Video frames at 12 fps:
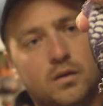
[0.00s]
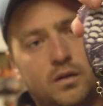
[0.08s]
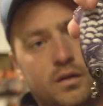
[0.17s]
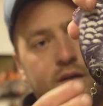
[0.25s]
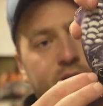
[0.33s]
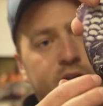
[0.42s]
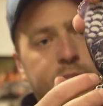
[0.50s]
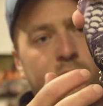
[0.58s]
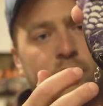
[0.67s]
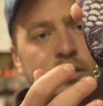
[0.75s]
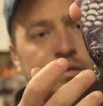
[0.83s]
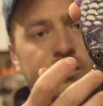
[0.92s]
attach
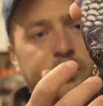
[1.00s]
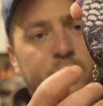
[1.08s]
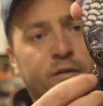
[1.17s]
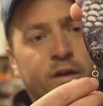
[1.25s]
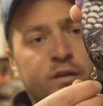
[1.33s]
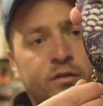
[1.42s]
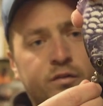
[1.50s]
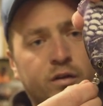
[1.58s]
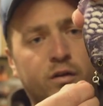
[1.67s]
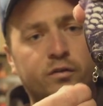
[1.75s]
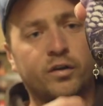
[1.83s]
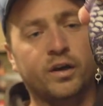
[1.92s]
point, split ring,
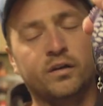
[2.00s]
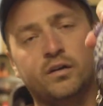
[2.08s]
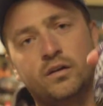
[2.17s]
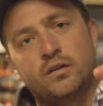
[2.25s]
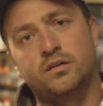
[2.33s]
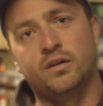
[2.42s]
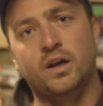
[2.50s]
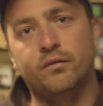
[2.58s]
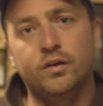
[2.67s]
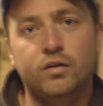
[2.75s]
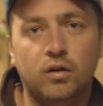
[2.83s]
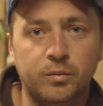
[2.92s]
solid ring. So then
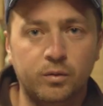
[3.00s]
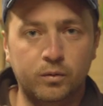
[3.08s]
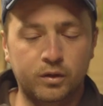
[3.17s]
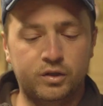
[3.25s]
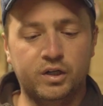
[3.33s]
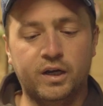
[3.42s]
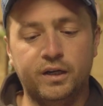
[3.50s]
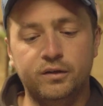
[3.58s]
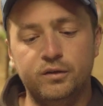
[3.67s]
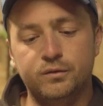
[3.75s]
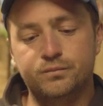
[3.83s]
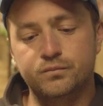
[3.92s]
every time you want to
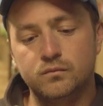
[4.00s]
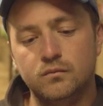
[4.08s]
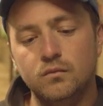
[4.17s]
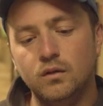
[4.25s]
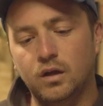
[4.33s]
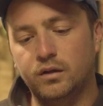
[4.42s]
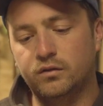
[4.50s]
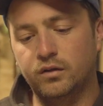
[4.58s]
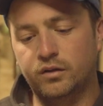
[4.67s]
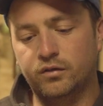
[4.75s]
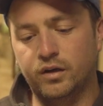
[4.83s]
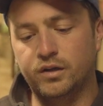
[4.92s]
change, it's
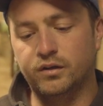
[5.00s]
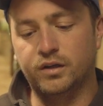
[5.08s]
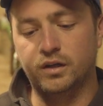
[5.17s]
literally just